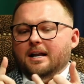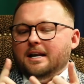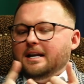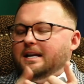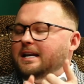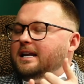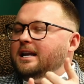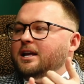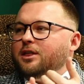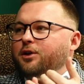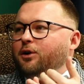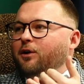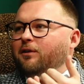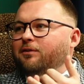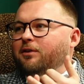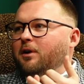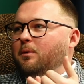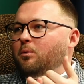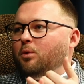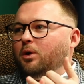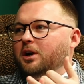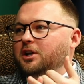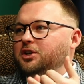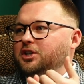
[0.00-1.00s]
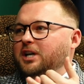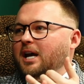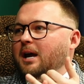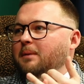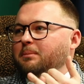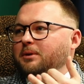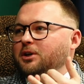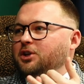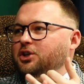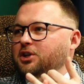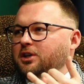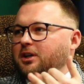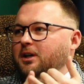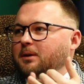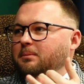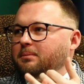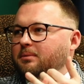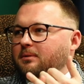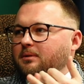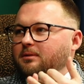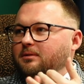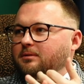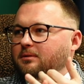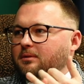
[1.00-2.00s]
Neither of them won a championship
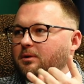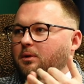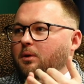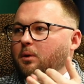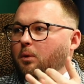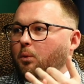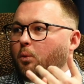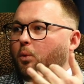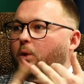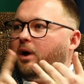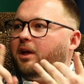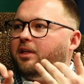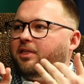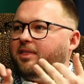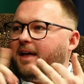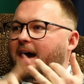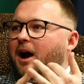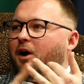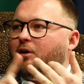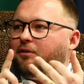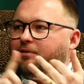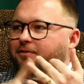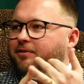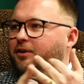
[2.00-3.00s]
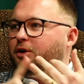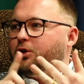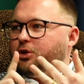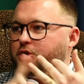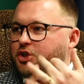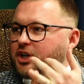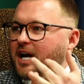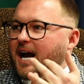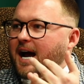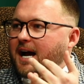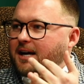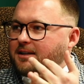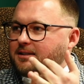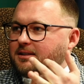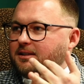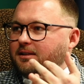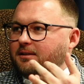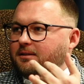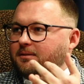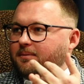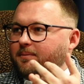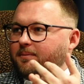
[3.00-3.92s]
without Phil Jackson.